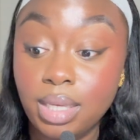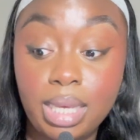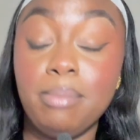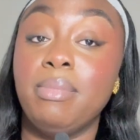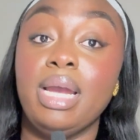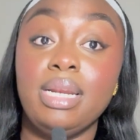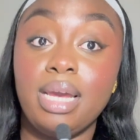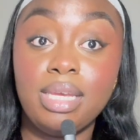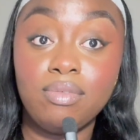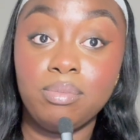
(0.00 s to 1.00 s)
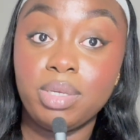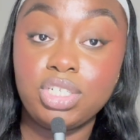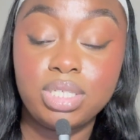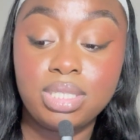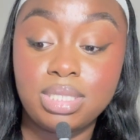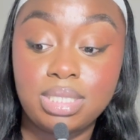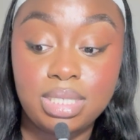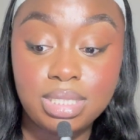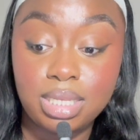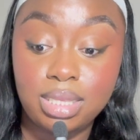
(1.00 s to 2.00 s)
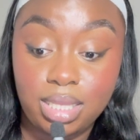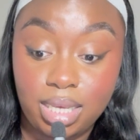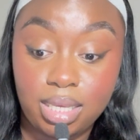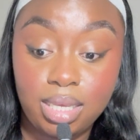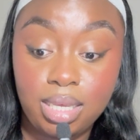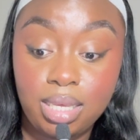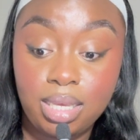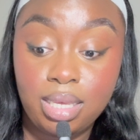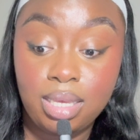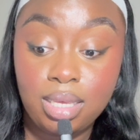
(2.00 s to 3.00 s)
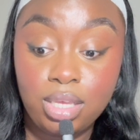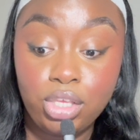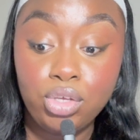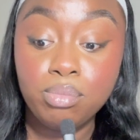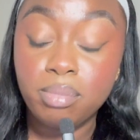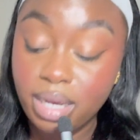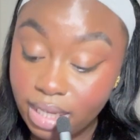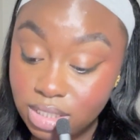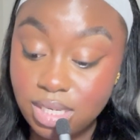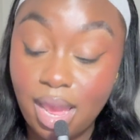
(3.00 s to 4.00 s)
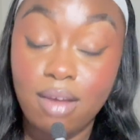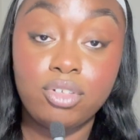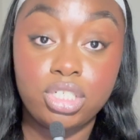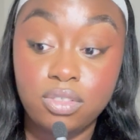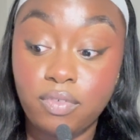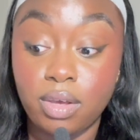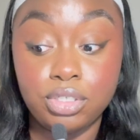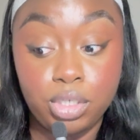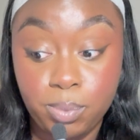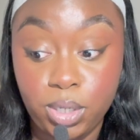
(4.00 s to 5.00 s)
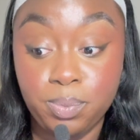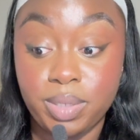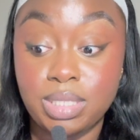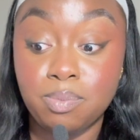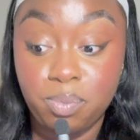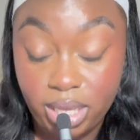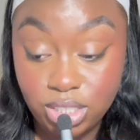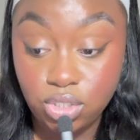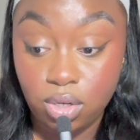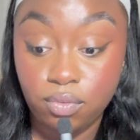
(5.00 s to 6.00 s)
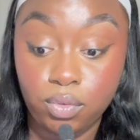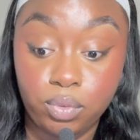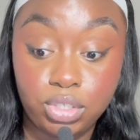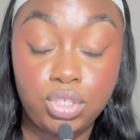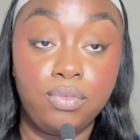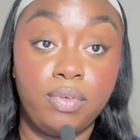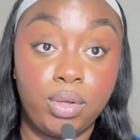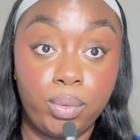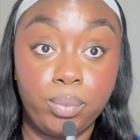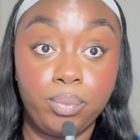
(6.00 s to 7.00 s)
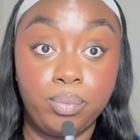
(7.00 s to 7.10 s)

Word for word: It might not even be just a season thing. You might have just found your purpose based off of what you felt.